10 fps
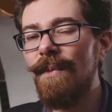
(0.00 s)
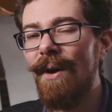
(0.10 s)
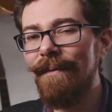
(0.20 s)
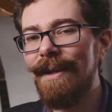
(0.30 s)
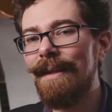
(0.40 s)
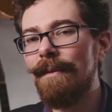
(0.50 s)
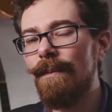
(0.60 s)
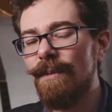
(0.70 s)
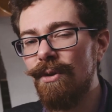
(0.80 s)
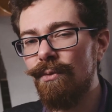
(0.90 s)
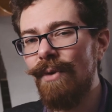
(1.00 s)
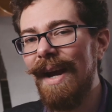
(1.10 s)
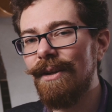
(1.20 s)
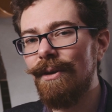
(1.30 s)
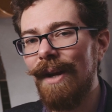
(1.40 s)
not having anything
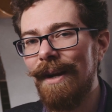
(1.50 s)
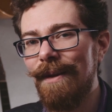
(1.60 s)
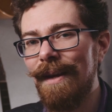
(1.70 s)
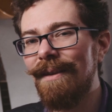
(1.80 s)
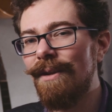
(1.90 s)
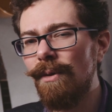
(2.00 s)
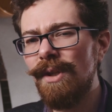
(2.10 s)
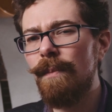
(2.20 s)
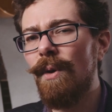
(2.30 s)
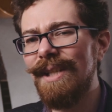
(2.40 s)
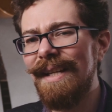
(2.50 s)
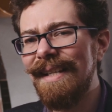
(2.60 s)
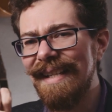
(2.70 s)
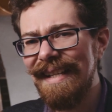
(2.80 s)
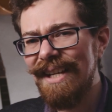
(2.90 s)
direct on anything, no spotty,
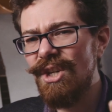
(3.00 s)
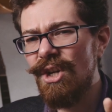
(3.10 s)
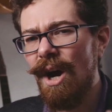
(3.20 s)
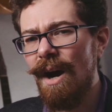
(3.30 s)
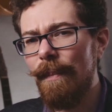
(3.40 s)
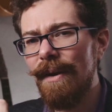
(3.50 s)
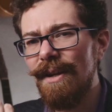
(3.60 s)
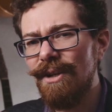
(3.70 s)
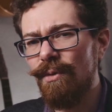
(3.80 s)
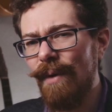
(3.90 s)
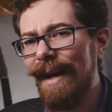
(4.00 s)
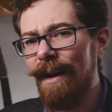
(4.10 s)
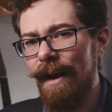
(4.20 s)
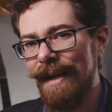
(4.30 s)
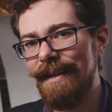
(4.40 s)
sharp, direct
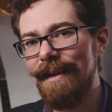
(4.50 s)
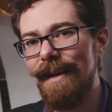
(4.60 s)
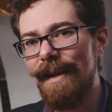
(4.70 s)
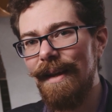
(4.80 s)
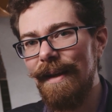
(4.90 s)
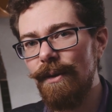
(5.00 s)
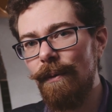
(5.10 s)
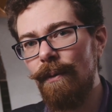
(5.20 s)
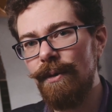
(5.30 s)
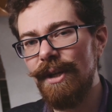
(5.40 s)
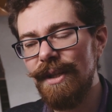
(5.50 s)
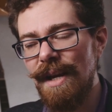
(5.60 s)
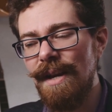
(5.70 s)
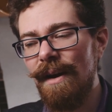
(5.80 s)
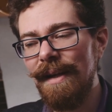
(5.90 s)
light. It's all just
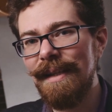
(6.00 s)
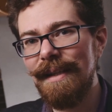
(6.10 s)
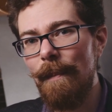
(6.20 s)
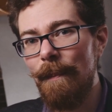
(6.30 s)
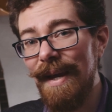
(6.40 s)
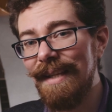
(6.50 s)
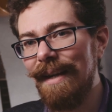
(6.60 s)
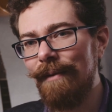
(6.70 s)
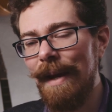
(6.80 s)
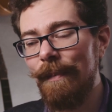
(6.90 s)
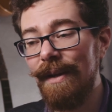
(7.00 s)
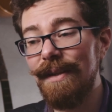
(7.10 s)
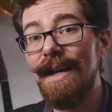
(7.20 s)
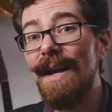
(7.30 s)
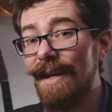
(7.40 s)
nice base level
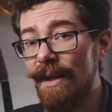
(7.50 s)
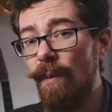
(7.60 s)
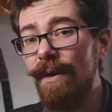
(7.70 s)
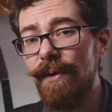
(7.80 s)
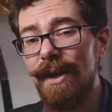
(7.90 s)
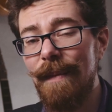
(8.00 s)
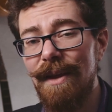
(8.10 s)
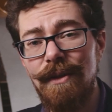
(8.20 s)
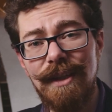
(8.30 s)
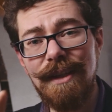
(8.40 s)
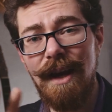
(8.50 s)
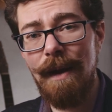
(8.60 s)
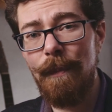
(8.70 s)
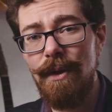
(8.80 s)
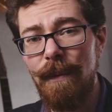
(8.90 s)
ambience. Now the wonderful thing about those is
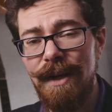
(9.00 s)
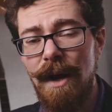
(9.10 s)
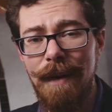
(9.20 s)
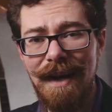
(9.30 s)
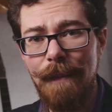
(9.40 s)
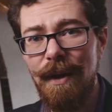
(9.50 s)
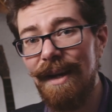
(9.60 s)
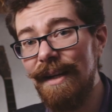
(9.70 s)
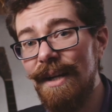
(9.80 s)
I put them on the iPad app, I can